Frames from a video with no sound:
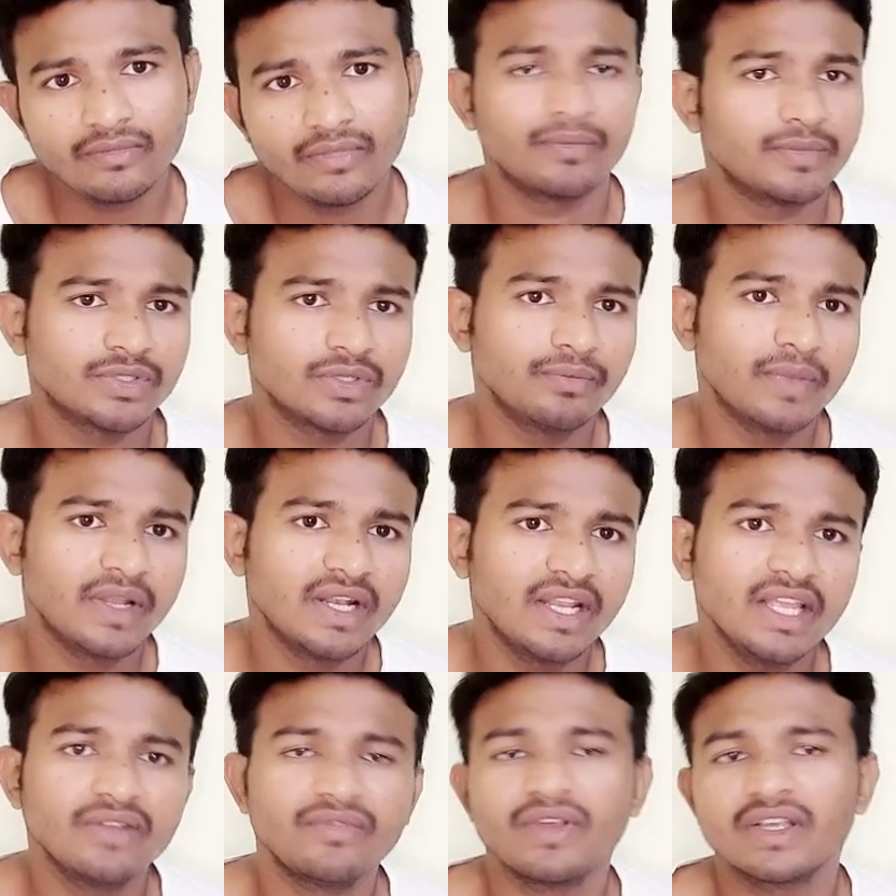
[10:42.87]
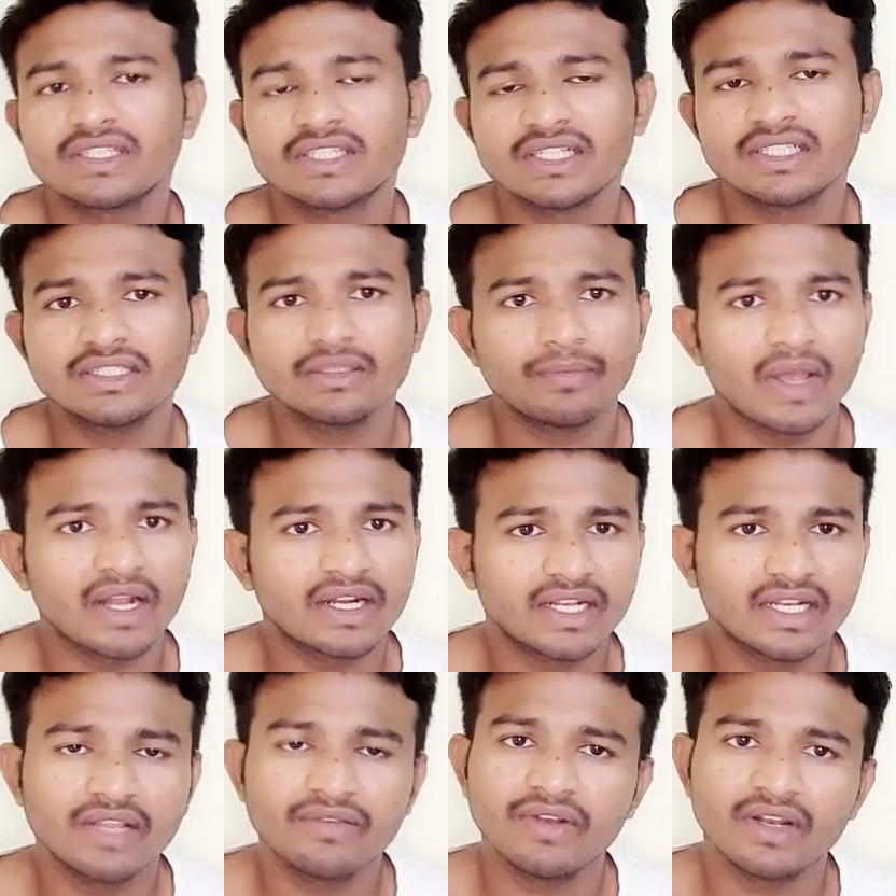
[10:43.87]
So many infections,
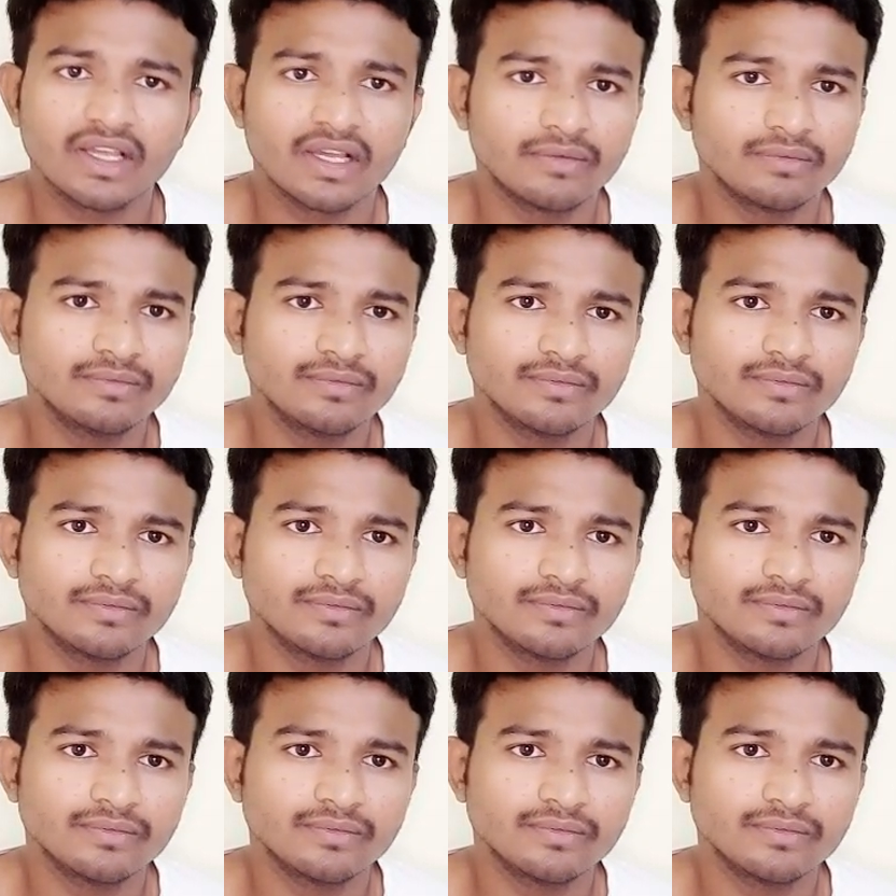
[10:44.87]
bacteria will come